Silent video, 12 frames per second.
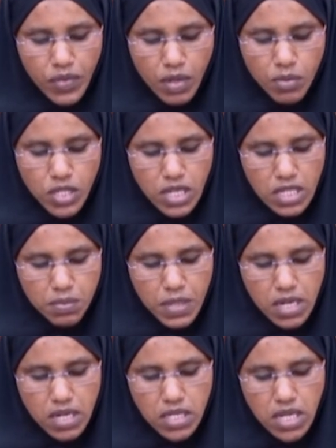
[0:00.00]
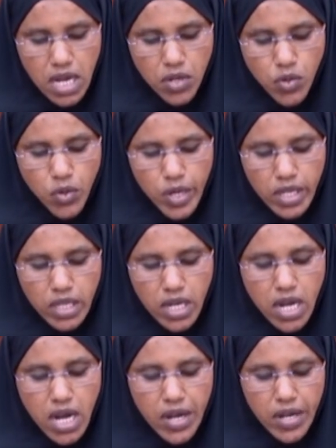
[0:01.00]
Mr. Speaker, sir, during the
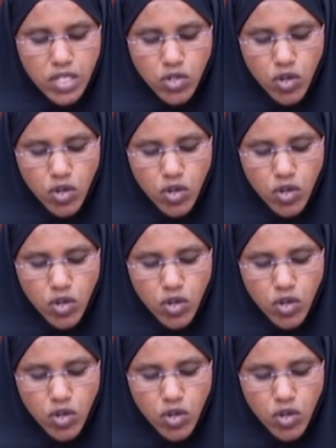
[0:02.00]
current